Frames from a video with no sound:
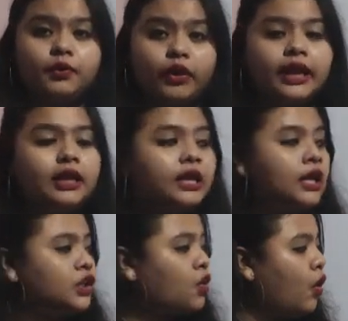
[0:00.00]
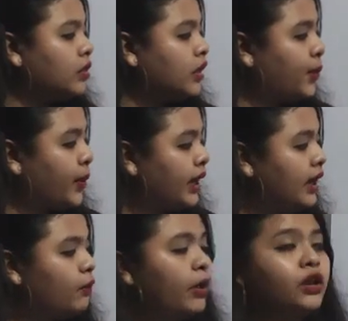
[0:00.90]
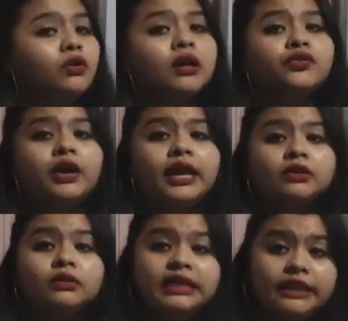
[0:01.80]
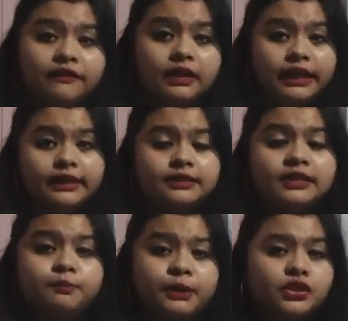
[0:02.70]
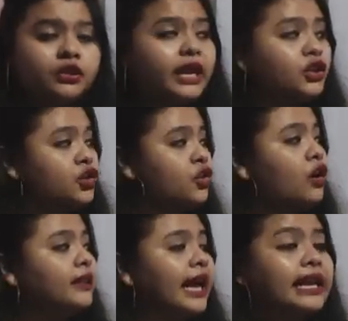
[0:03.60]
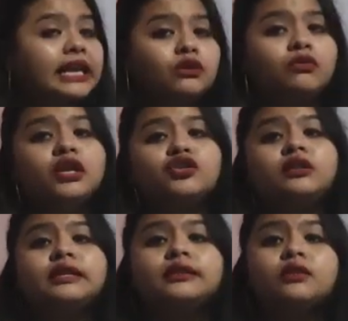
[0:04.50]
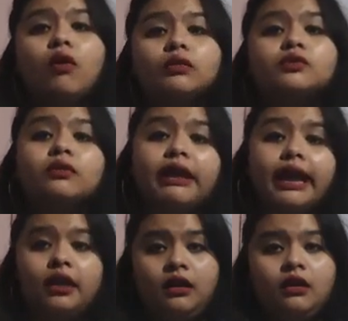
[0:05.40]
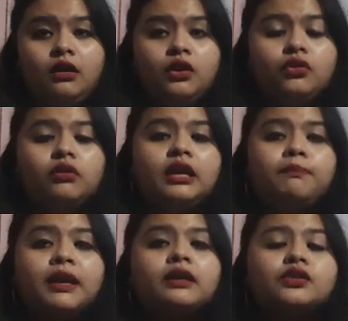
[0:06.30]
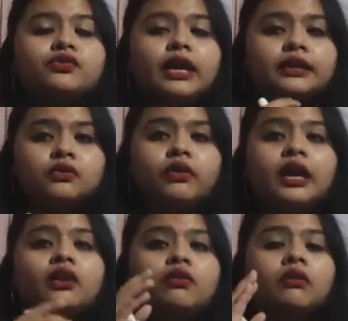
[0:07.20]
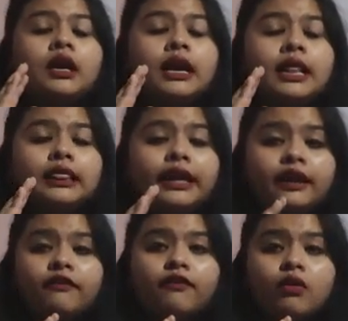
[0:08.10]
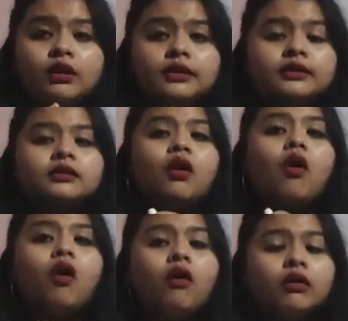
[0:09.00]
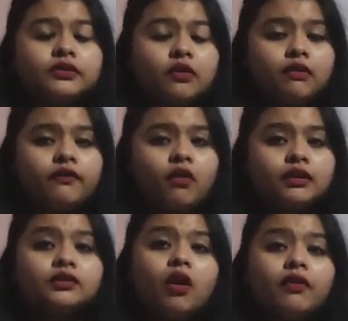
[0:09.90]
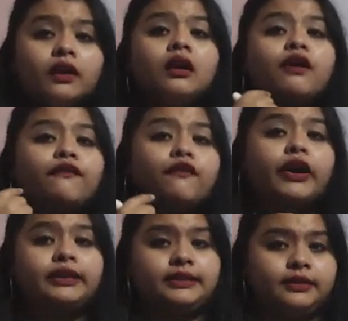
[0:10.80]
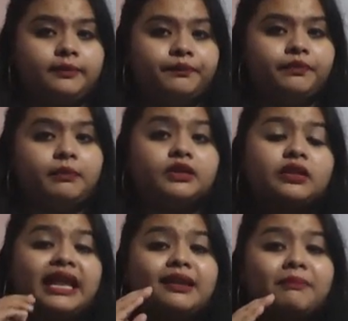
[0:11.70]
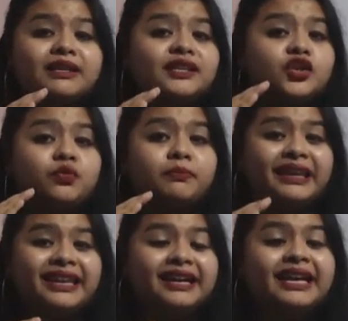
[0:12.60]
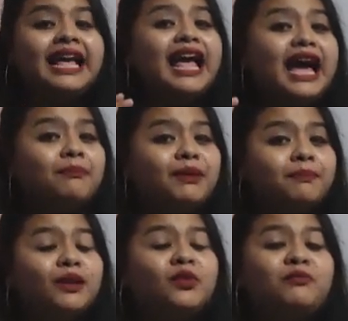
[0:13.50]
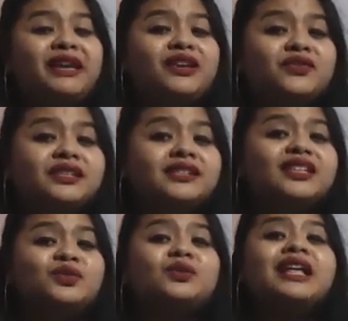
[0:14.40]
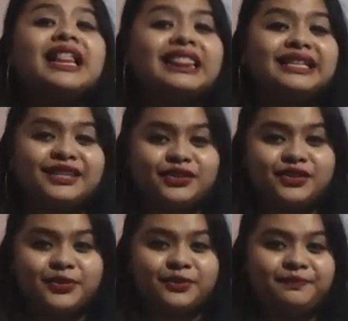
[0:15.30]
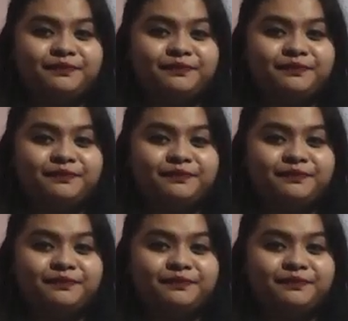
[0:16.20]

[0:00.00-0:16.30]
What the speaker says: Okay? So all the 3, when you are trying to deliver, guys, a speech, ensure that intonation is also there. You're keeping a stress, okay? You're laying focus, or of course, on the voice, so that the message will be clear and people will be interested to listen to you.